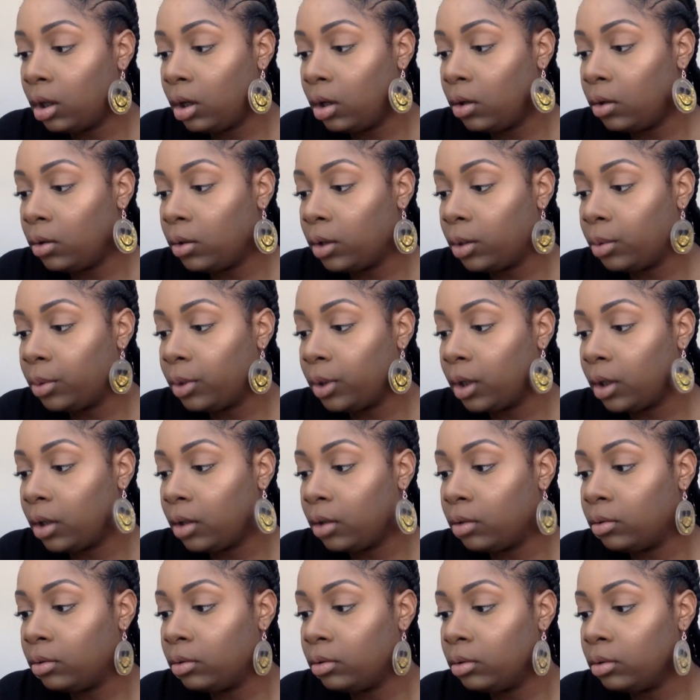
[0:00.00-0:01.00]
Oh, here we go.
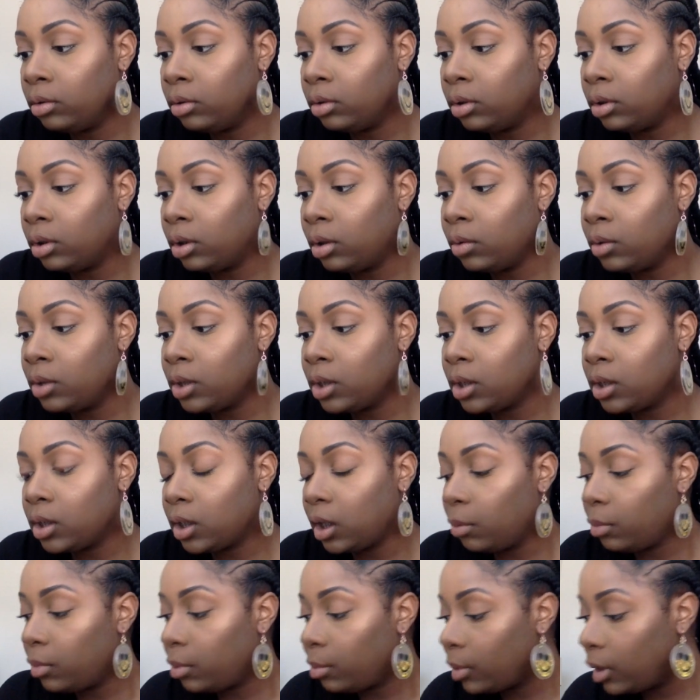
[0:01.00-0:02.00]
So it's the
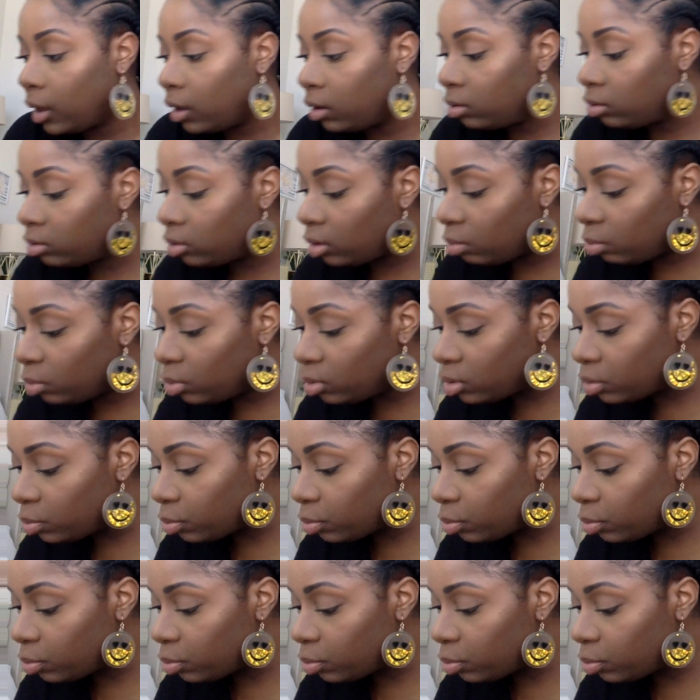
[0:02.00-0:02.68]
same amount. I